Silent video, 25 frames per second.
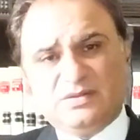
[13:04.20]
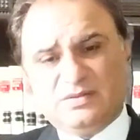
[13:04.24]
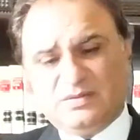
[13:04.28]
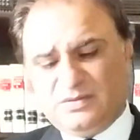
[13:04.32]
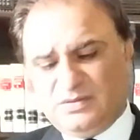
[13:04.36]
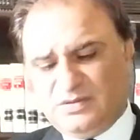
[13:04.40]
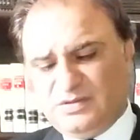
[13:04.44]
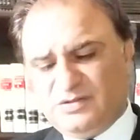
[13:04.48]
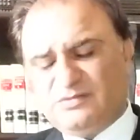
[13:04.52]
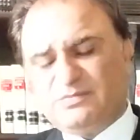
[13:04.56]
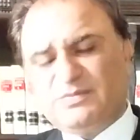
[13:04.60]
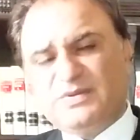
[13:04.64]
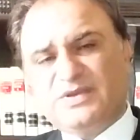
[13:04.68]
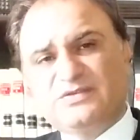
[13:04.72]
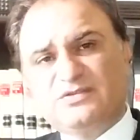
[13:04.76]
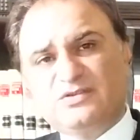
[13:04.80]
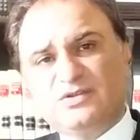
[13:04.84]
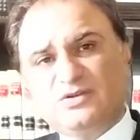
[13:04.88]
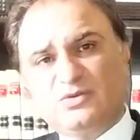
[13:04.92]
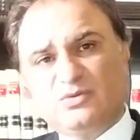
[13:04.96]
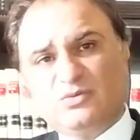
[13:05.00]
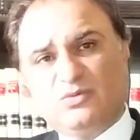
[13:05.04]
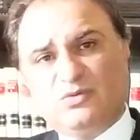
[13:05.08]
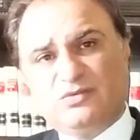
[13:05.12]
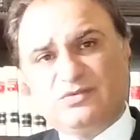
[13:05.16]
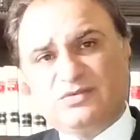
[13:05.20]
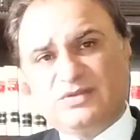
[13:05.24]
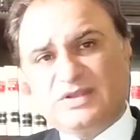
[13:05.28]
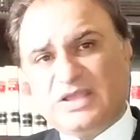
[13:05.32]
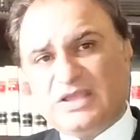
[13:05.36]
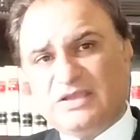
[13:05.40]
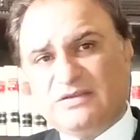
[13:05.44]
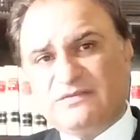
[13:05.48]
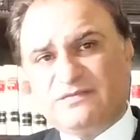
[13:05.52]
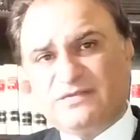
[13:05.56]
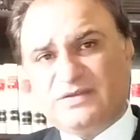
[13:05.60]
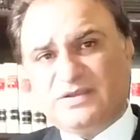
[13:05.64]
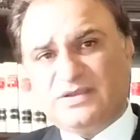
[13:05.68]
Inspection notes,
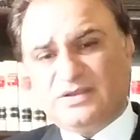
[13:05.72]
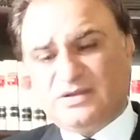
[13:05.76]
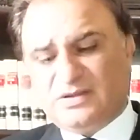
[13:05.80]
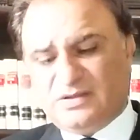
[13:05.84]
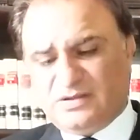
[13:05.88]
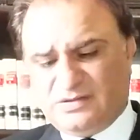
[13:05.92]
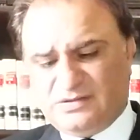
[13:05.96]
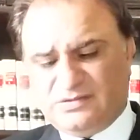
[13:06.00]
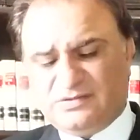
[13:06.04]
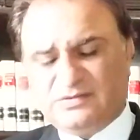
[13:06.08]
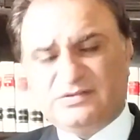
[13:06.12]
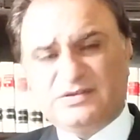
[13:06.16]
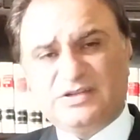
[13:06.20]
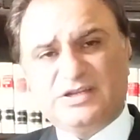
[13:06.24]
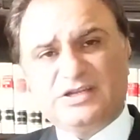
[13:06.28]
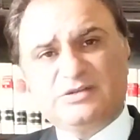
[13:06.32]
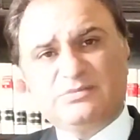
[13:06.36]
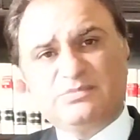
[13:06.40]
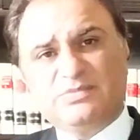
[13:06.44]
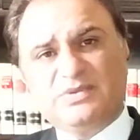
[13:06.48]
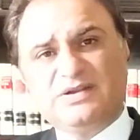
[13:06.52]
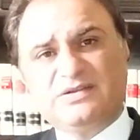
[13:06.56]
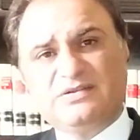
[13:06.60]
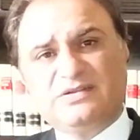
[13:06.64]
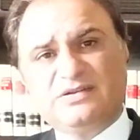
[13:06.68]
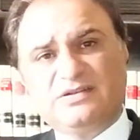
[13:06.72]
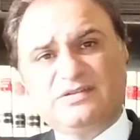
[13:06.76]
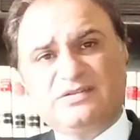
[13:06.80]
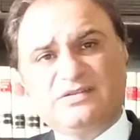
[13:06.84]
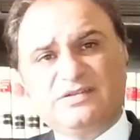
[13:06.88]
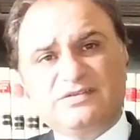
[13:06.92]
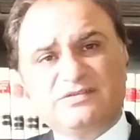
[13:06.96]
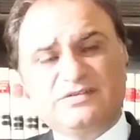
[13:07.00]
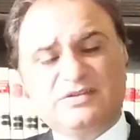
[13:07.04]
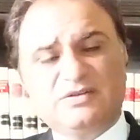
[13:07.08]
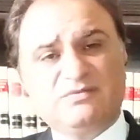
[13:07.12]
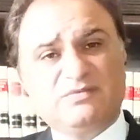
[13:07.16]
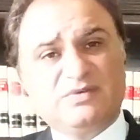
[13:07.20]
FIR, statements in
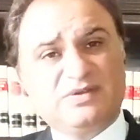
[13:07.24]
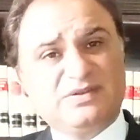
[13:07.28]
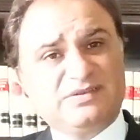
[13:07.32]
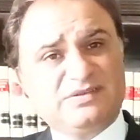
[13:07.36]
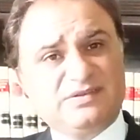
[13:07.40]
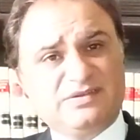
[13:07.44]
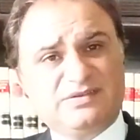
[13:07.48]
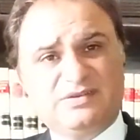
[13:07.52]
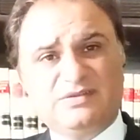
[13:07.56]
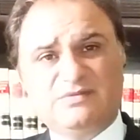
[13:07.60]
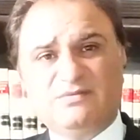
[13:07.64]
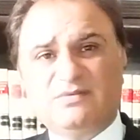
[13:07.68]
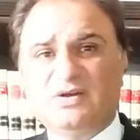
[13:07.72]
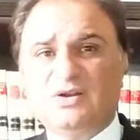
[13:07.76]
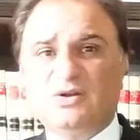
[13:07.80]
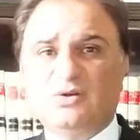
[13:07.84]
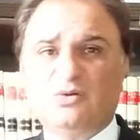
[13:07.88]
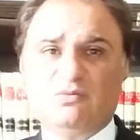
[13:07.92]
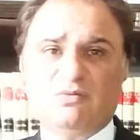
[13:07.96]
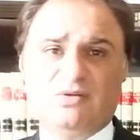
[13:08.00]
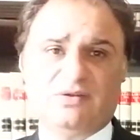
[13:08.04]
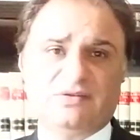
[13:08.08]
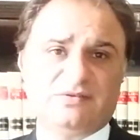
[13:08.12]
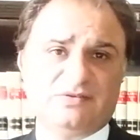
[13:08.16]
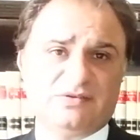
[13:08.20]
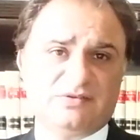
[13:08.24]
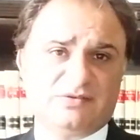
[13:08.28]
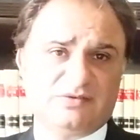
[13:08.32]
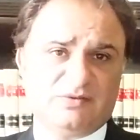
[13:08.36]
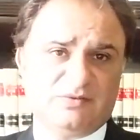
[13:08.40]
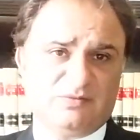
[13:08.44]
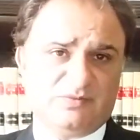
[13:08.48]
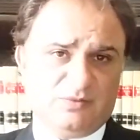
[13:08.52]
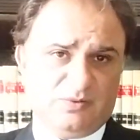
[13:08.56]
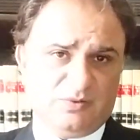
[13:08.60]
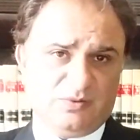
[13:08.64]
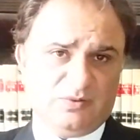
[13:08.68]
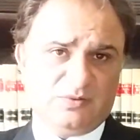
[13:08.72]
section 161 or
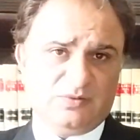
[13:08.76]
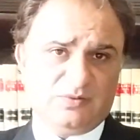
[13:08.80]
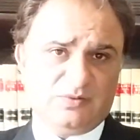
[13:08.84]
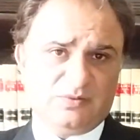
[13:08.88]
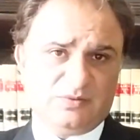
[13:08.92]
164.